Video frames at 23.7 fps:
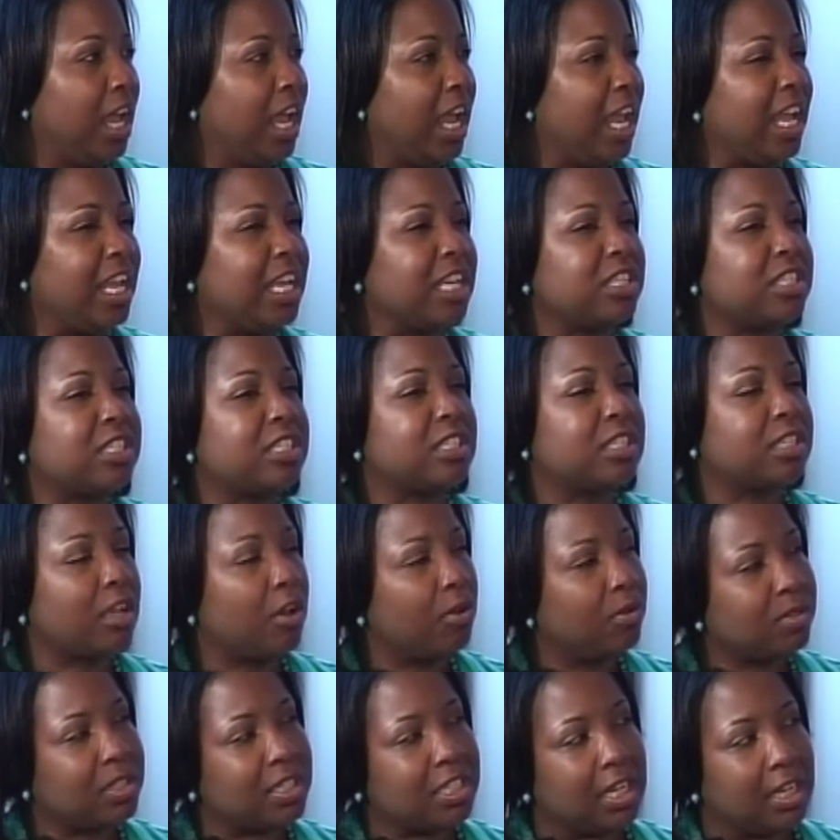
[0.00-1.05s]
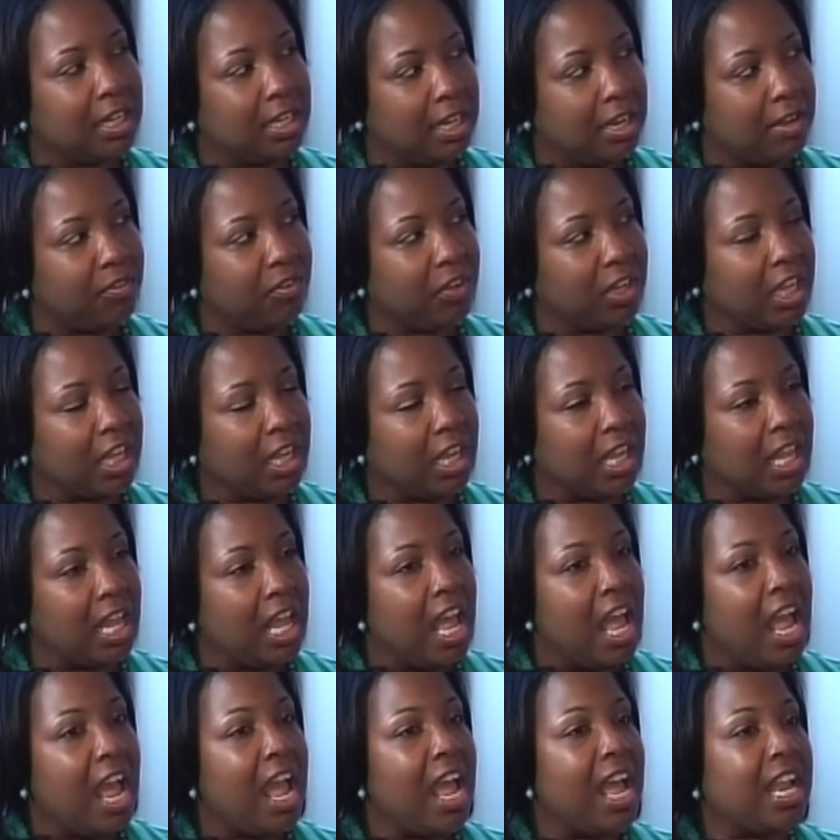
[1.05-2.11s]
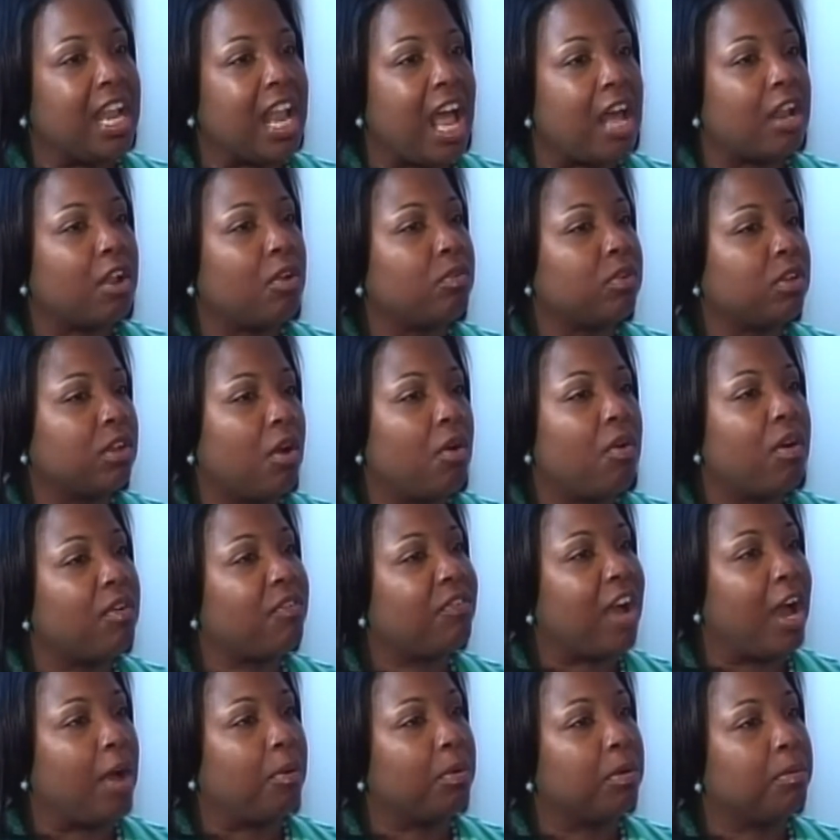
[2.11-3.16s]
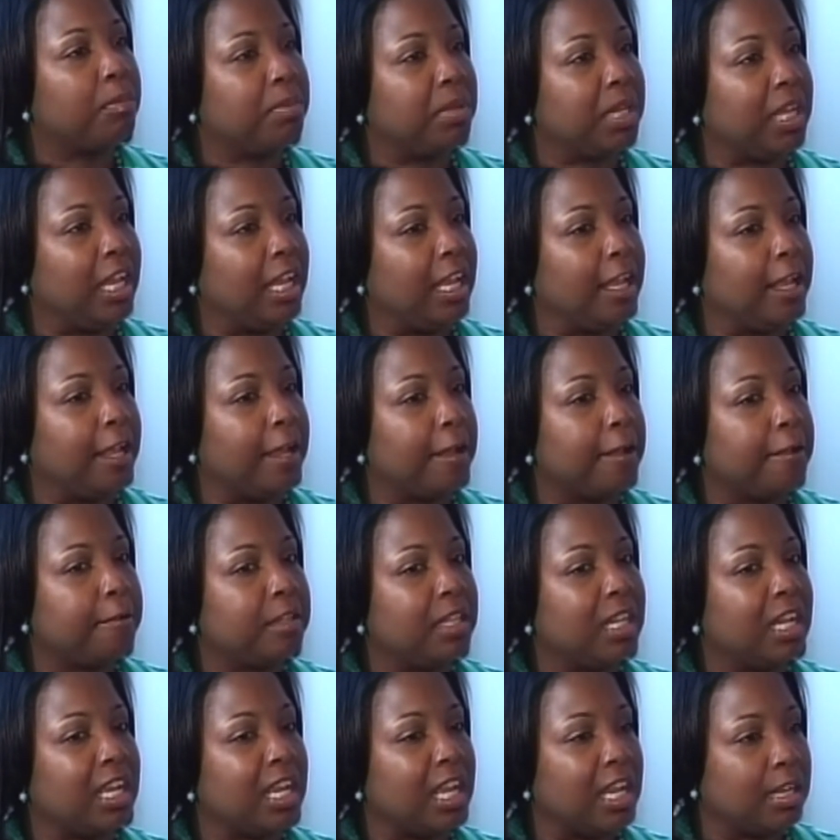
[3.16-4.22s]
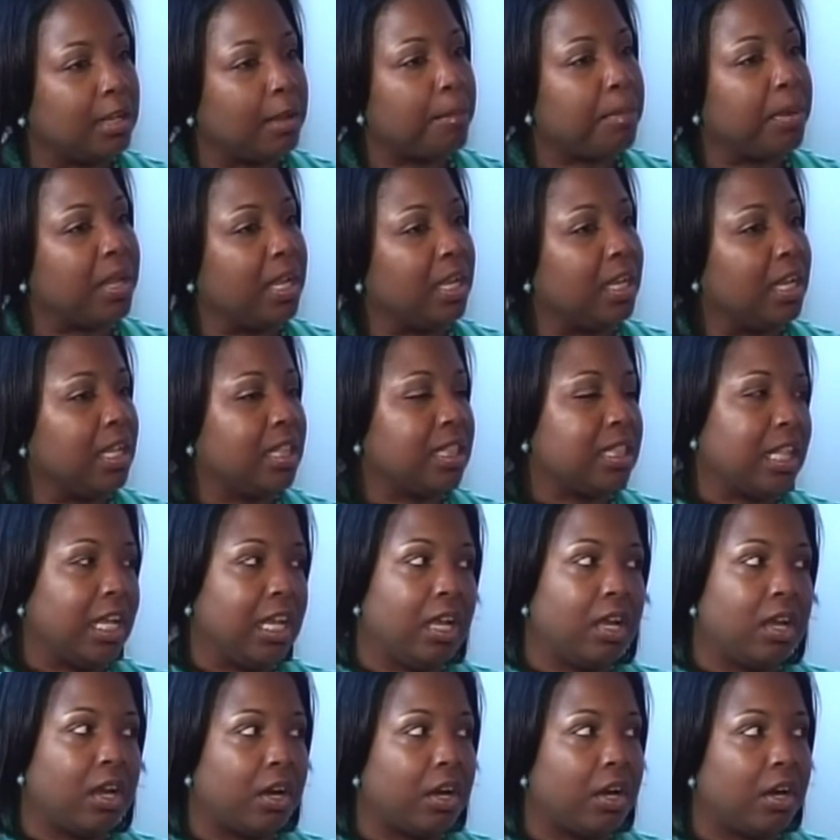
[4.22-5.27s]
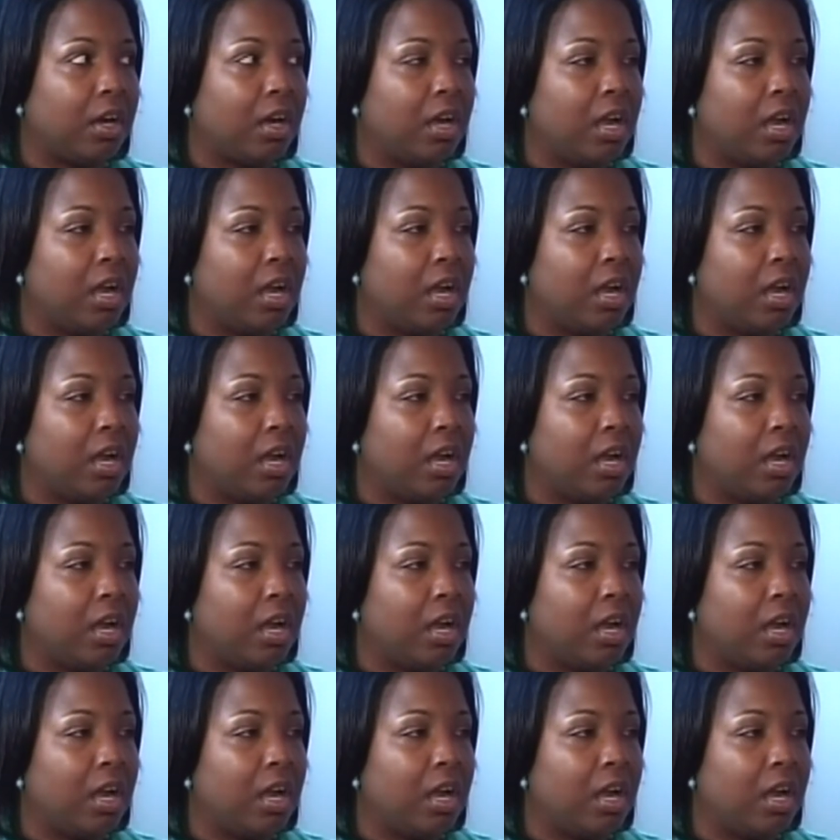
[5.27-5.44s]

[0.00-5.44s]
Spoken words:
is so significant. And I don't know if I would be the independent thinker